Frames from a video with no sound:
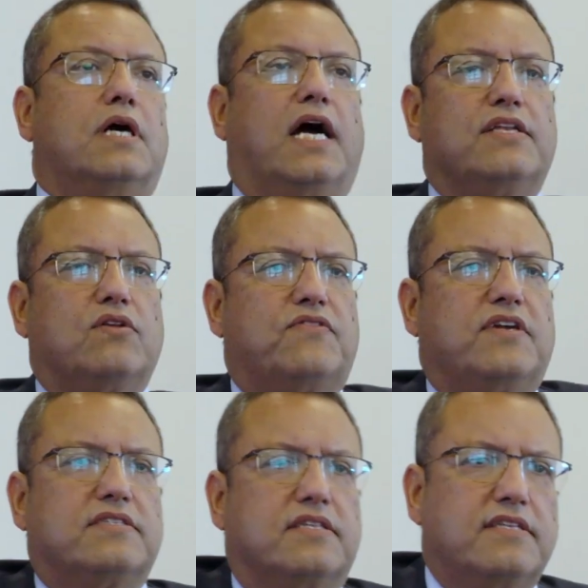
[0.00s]
I don't
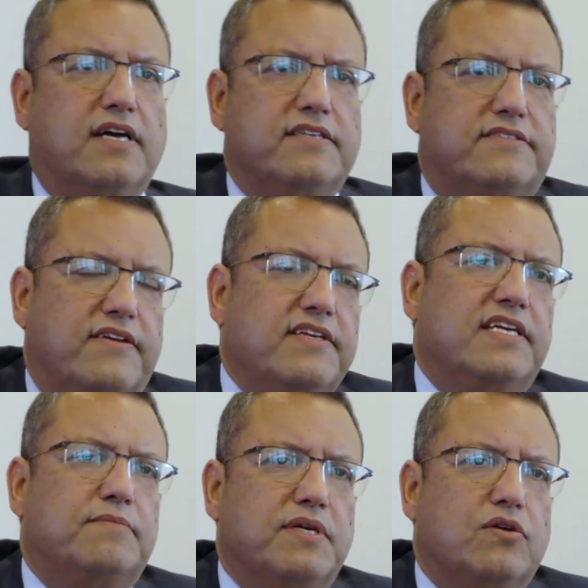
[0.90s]
think that they are saying
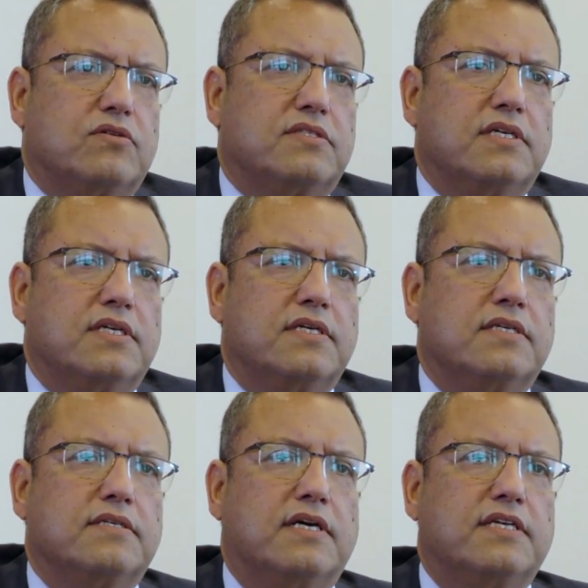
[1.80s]
it because
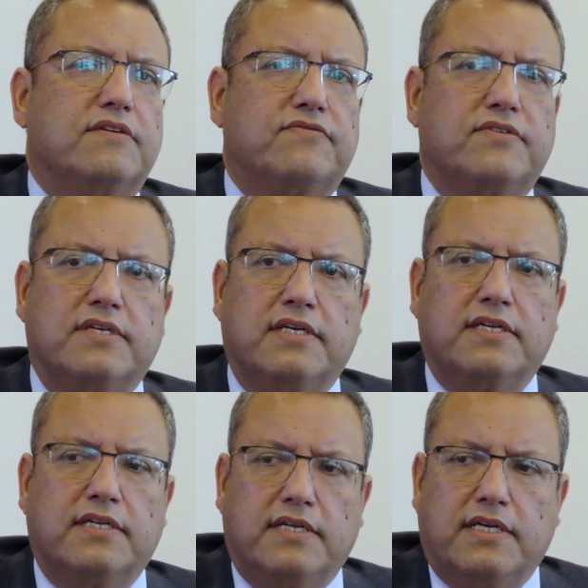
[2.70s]
I have a
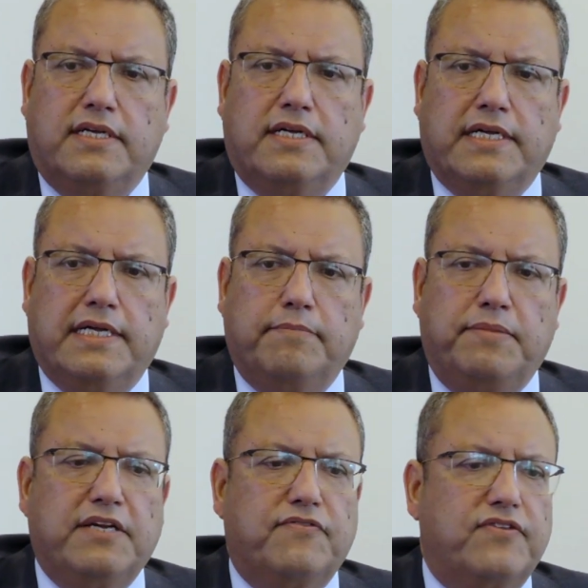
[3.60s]

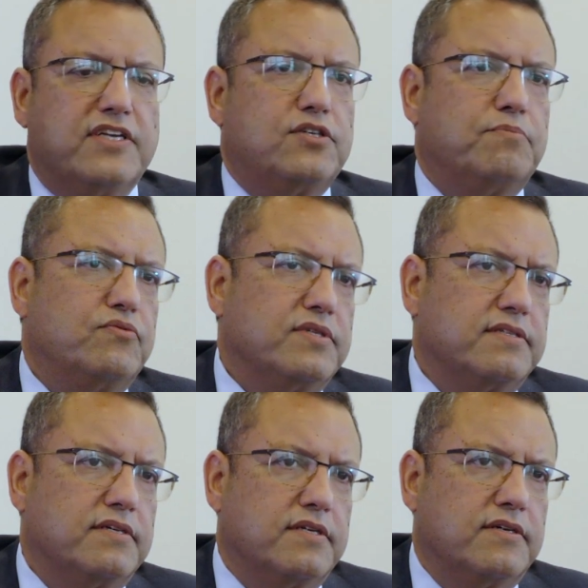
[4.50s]
big friendship with
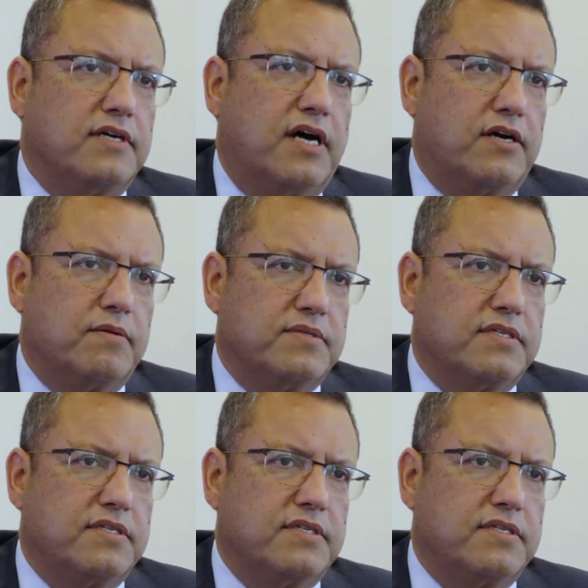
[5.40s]
the Arabs